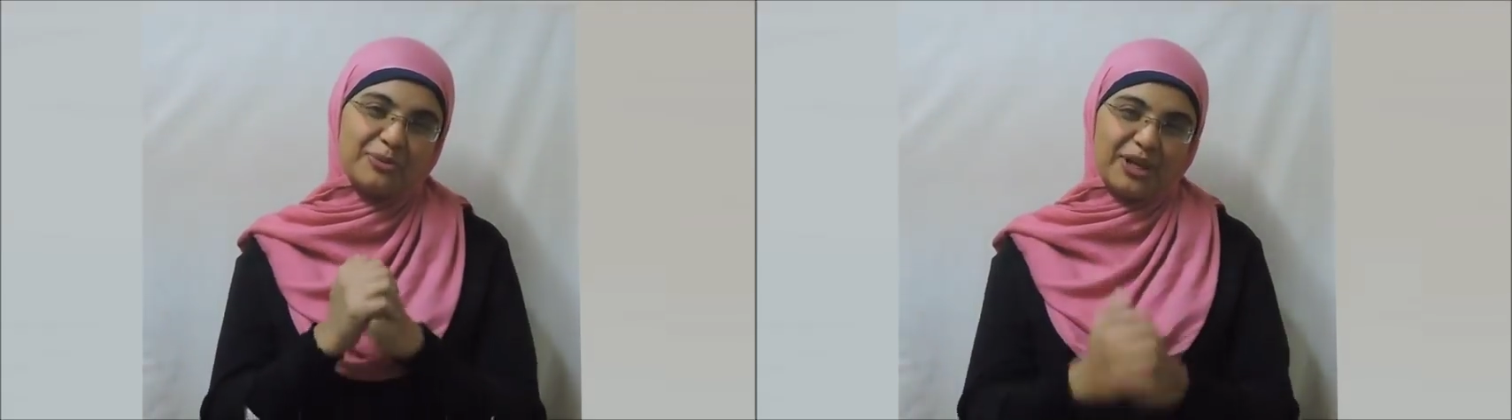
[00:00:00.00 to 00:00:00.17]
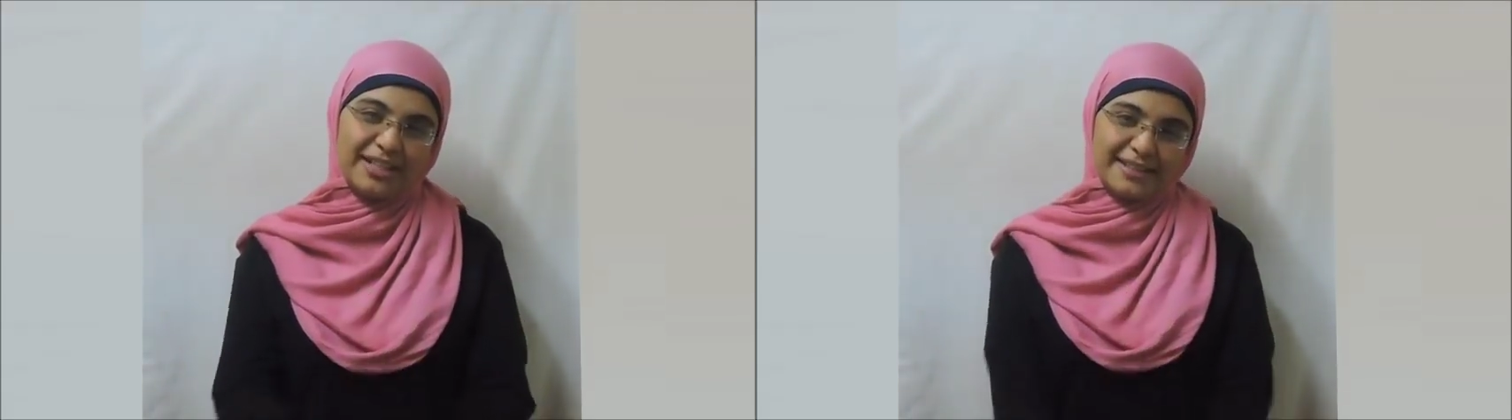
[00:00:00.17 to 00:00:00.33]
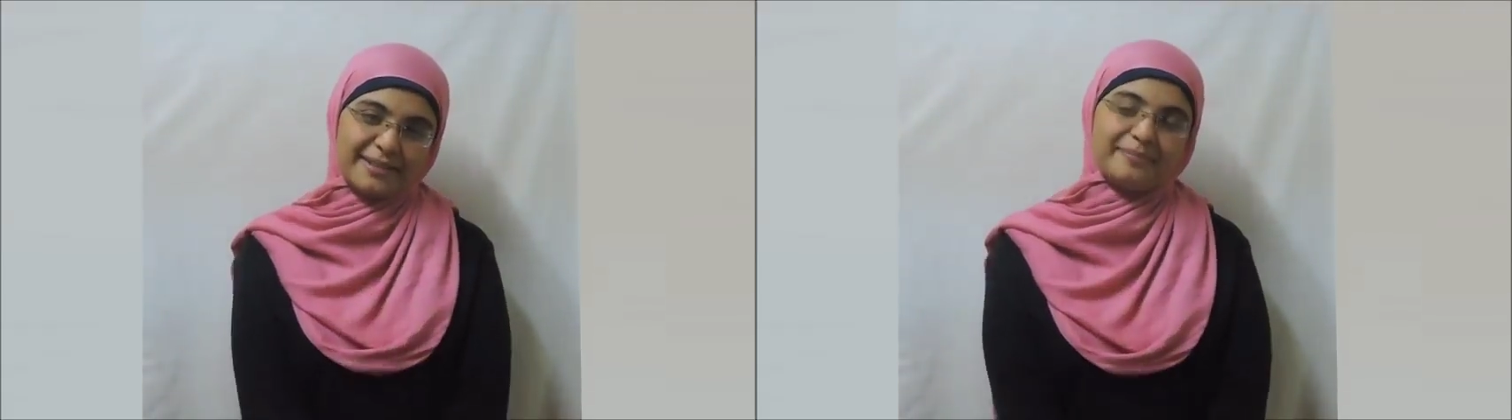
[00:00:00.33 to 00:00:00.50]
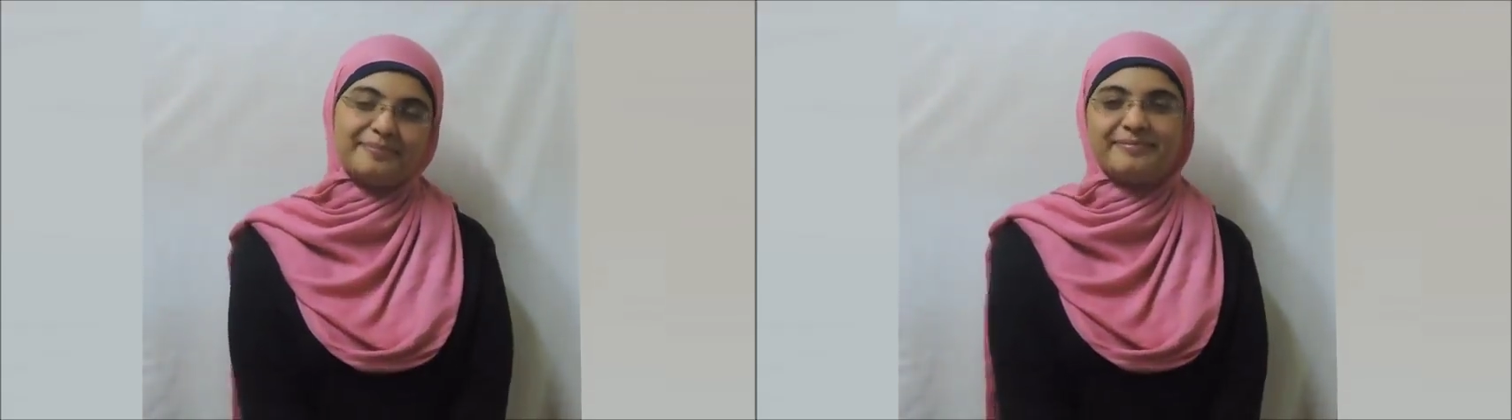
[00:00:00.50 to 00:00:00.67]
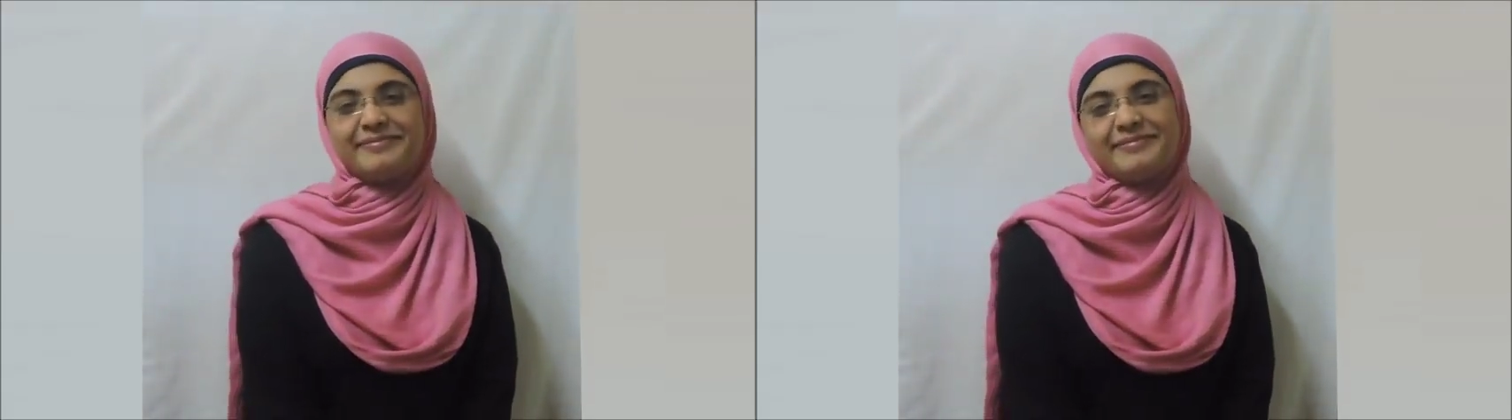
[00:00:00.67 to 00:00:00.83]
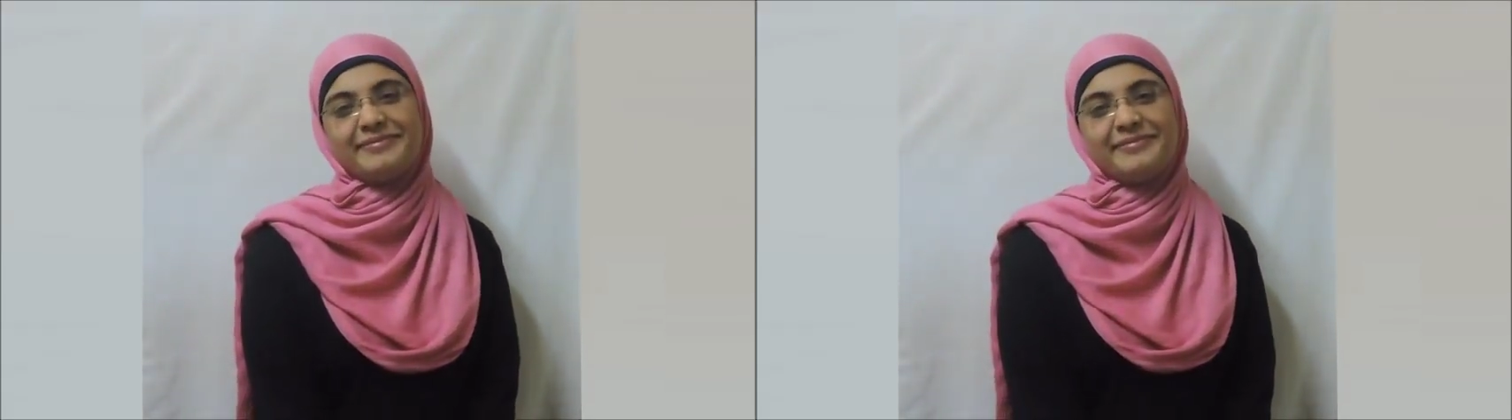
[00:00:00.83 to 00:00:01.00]
world.
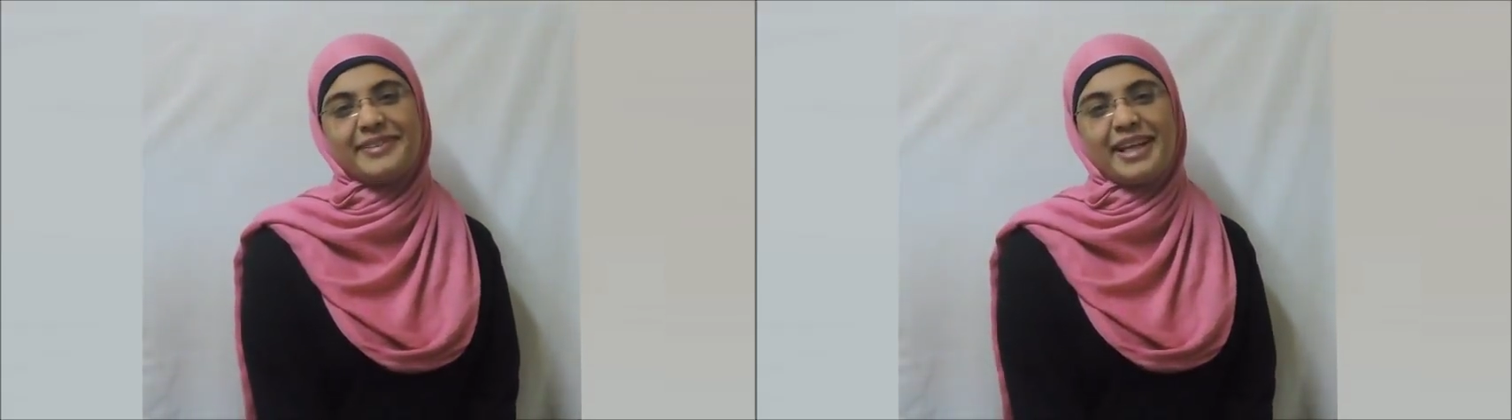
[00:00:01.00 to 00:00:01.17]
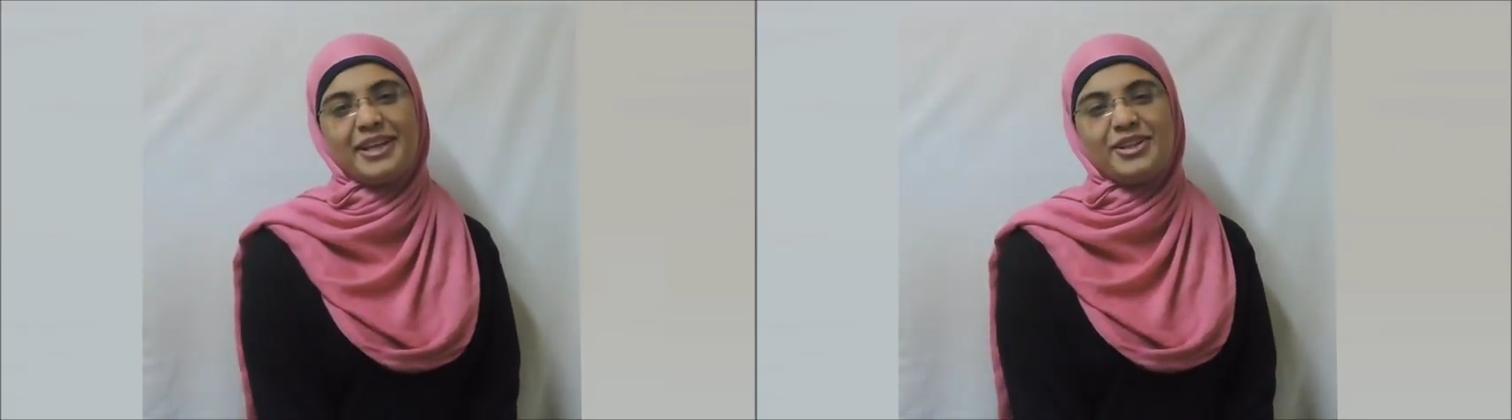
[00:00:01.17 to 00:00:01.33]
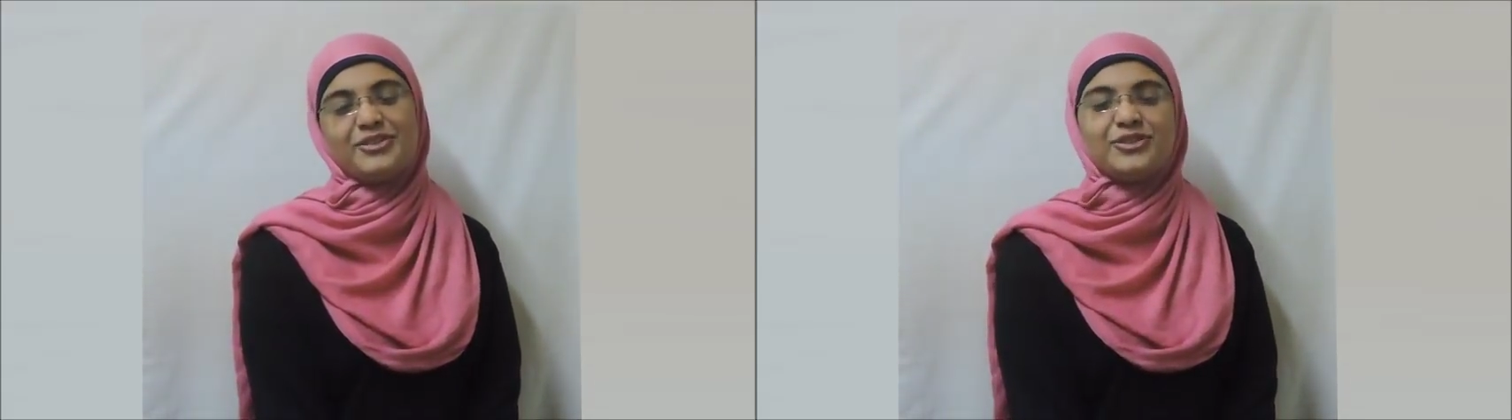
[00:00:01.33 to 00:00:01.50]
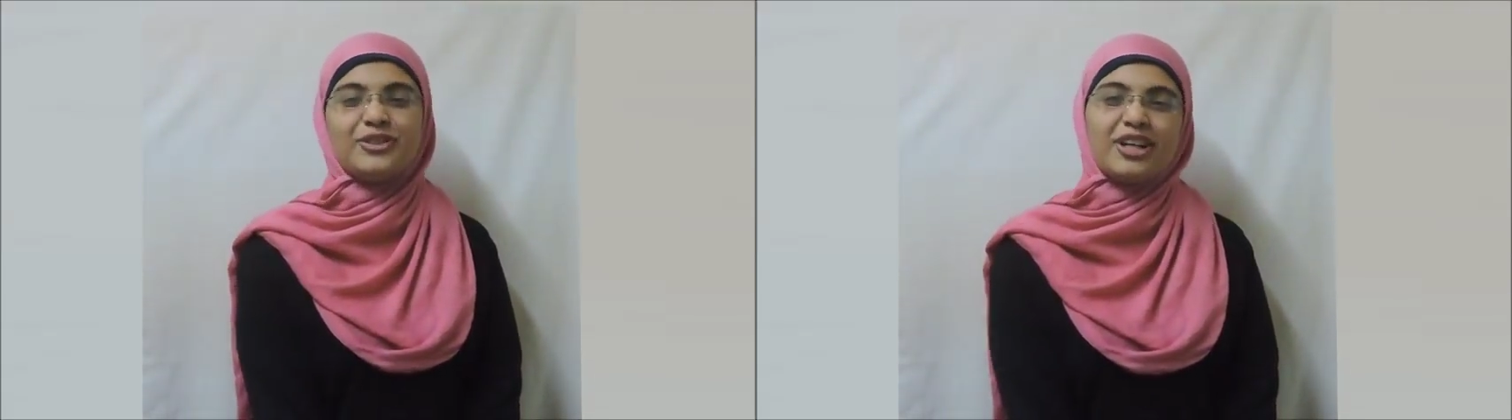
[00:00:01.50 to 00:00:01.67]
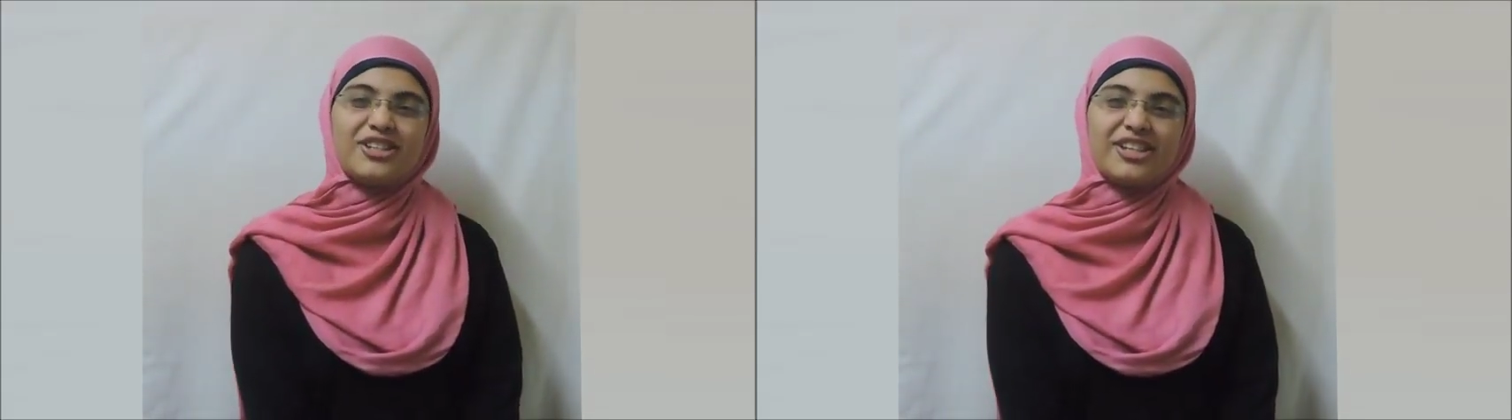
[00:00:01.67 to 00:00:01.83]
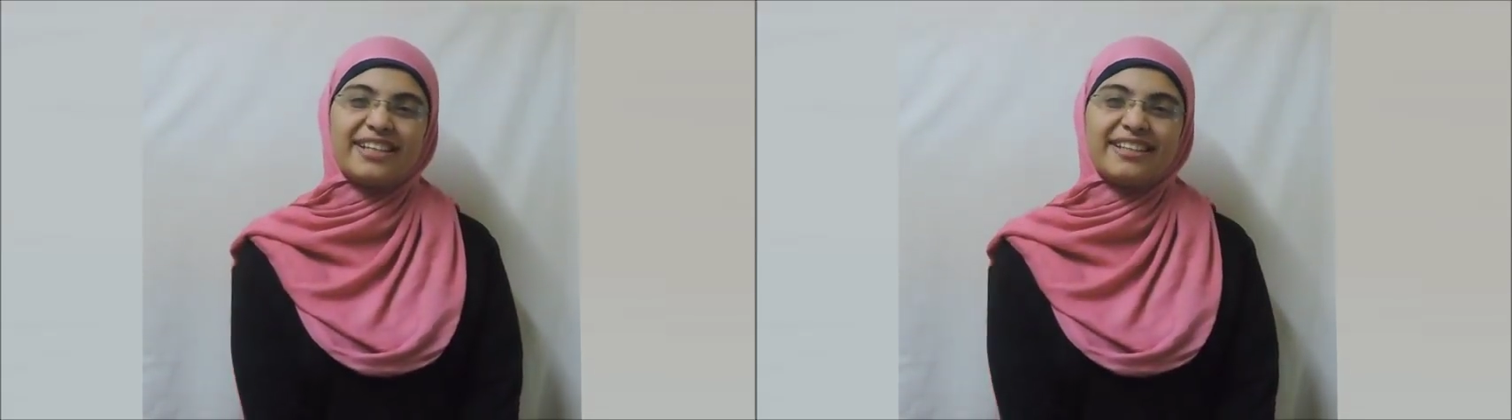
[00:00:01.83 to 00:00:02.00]
Thank you for
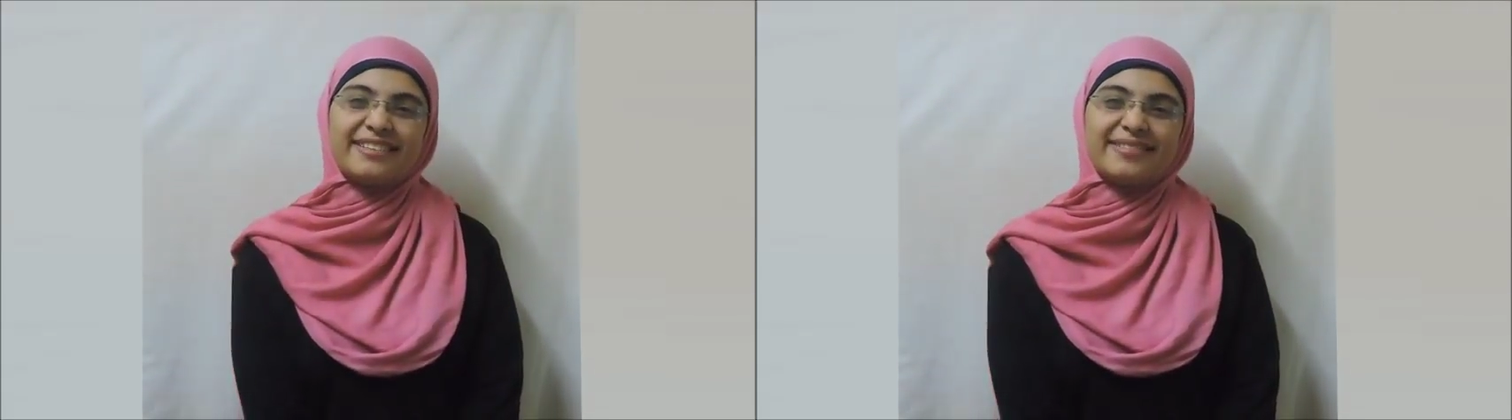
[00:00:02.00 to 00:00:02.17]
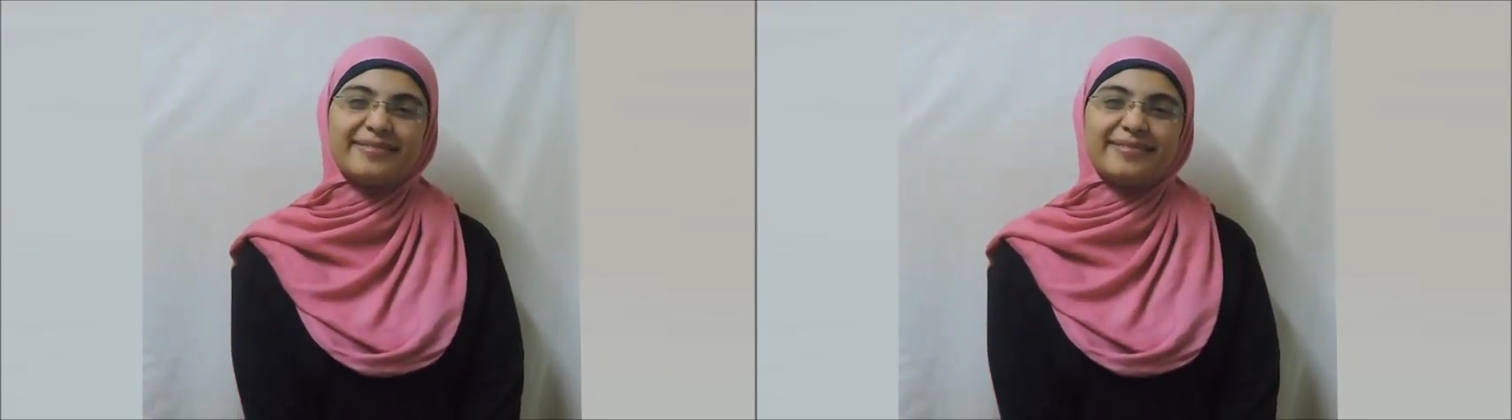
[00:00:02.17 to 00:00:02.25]
watching.